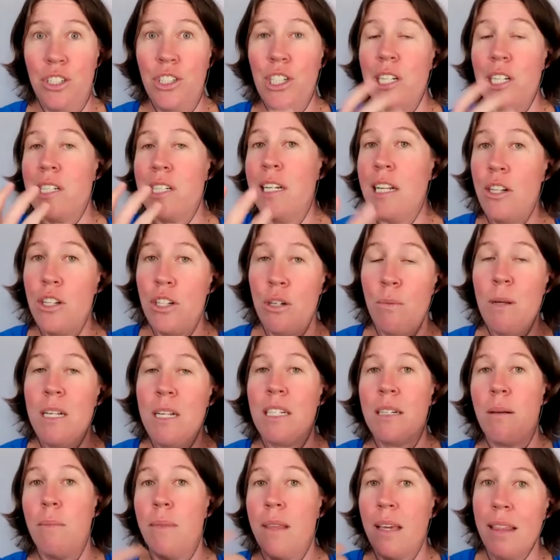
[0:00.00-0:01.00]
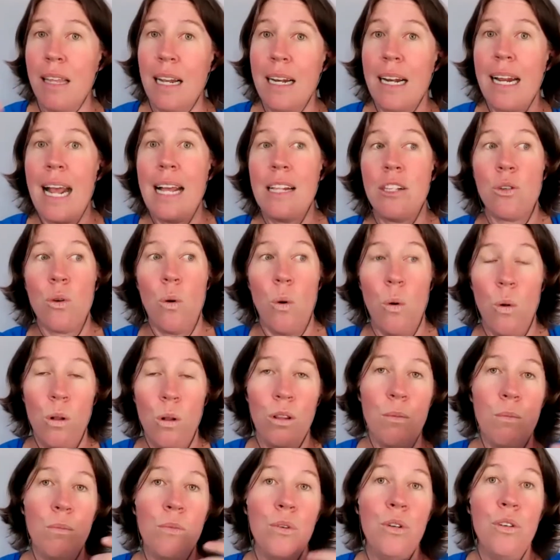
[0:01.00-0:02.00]
just needs to be something that gets all
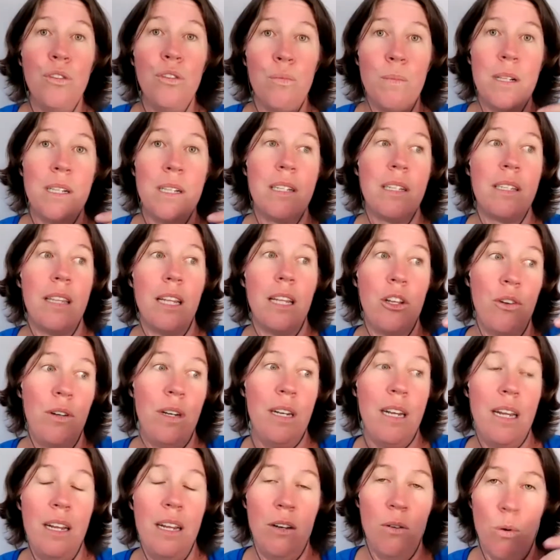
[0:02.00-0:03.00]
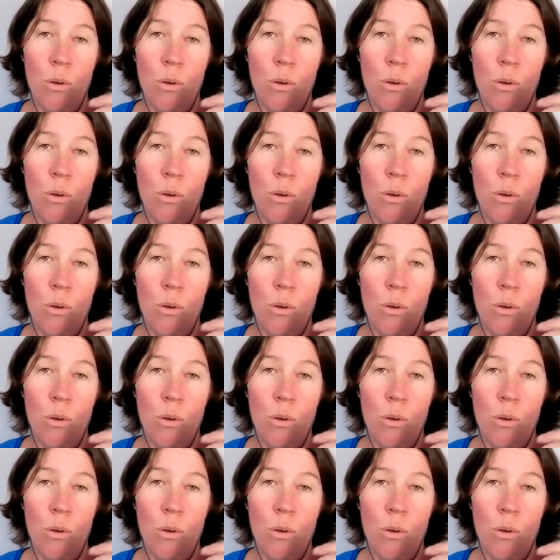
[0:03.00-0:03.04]
the movements that you need